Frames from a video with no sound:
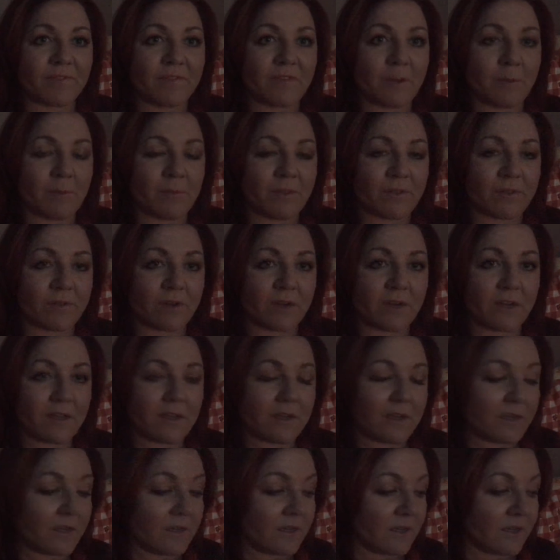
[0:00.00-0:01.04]
Number three.
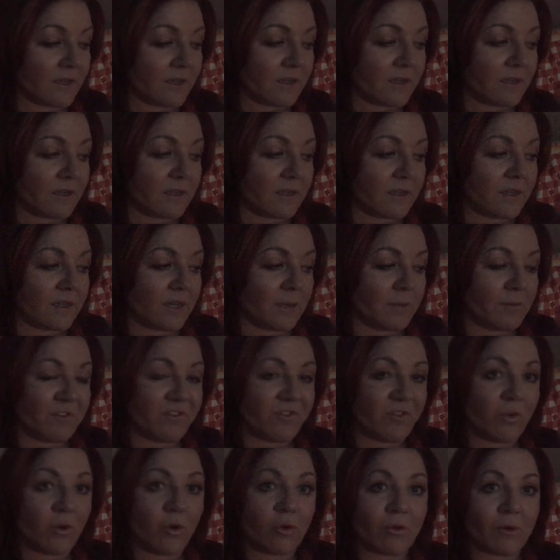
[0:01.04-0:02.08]
Number
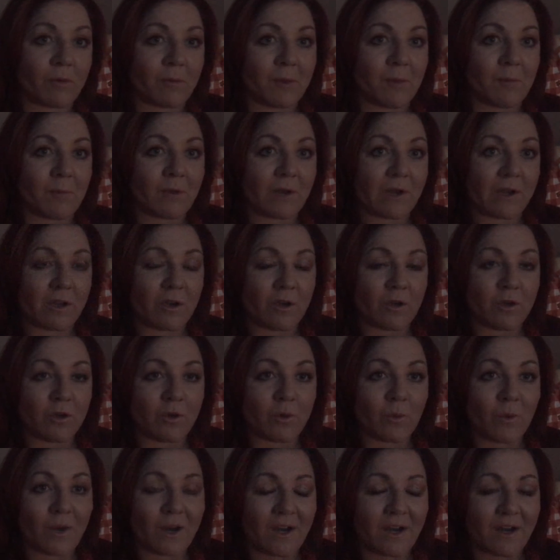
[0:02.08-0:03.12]
four, remembering who
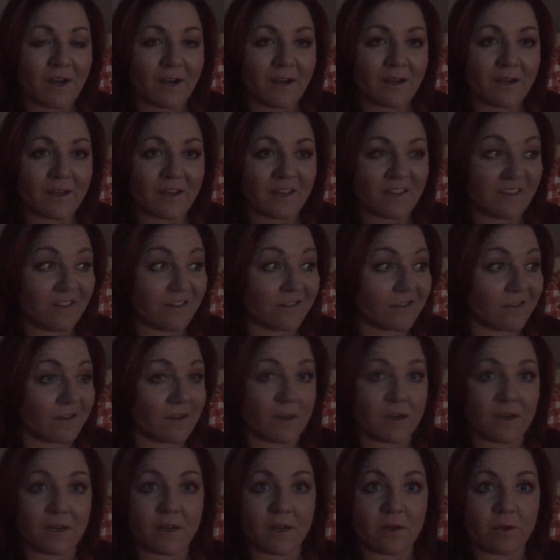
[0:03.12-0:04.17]
you are. And these aren't
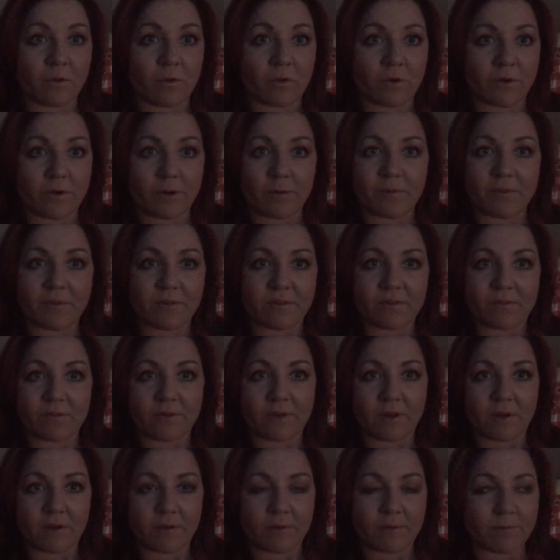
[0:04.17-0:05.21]
in any order, I'm just,
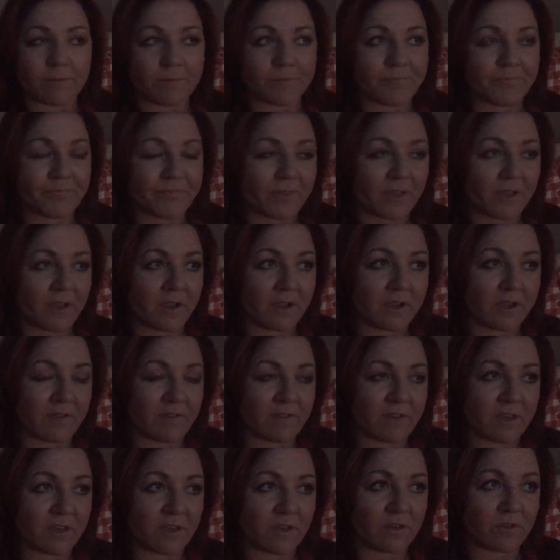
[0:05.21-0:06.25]

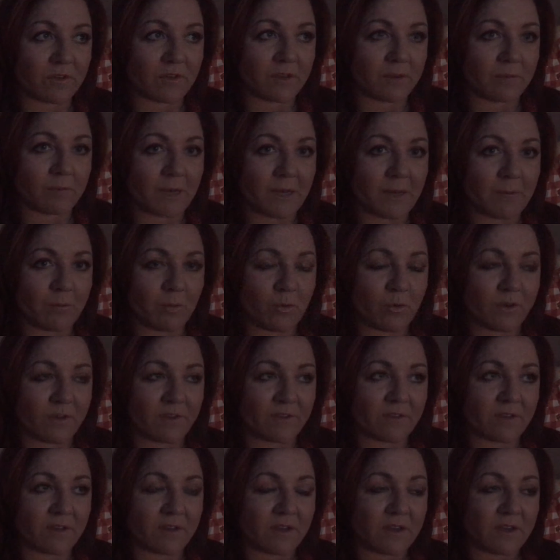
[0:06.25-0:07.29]
giving you the main
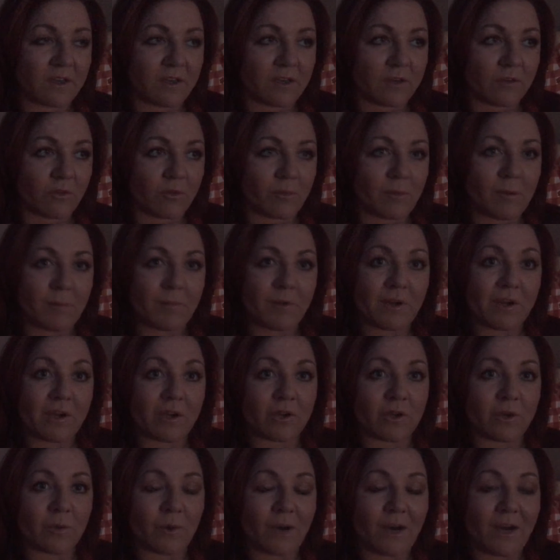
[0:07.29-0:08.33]
points. Remembering
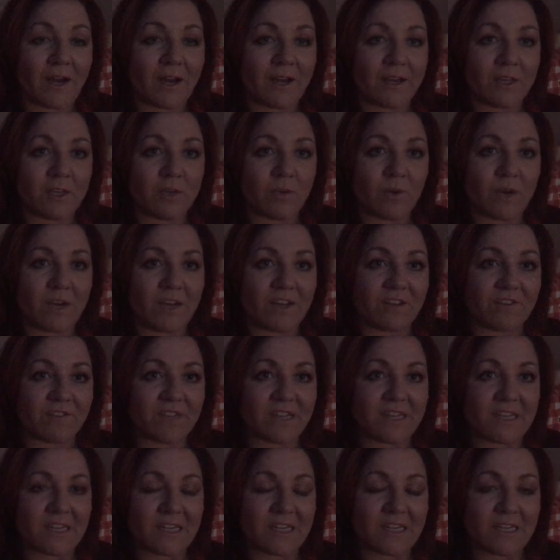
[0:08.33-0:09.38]
who you are. You are
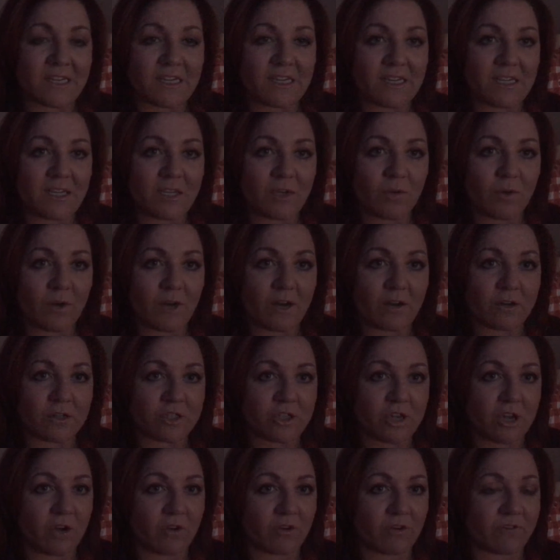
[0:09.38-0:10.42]
divinity. You are a
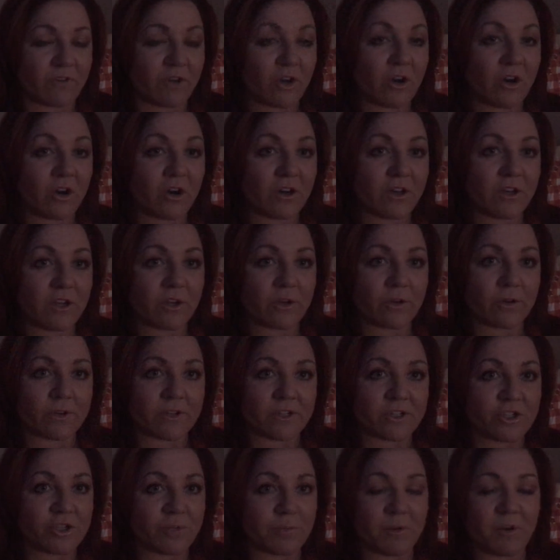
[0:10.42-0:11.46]
child of God. You're a
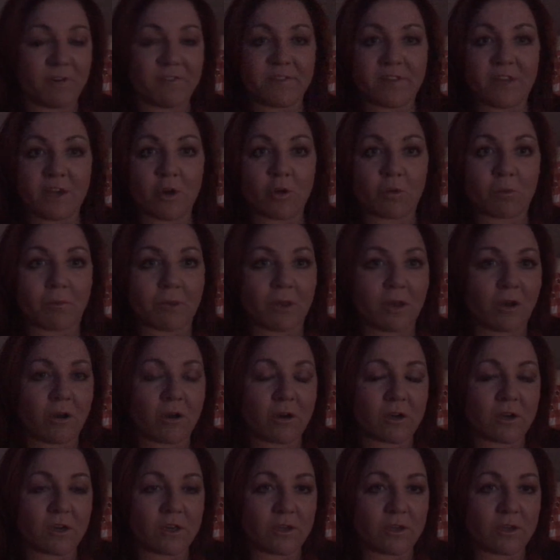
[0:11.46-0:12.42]
chip off the old block.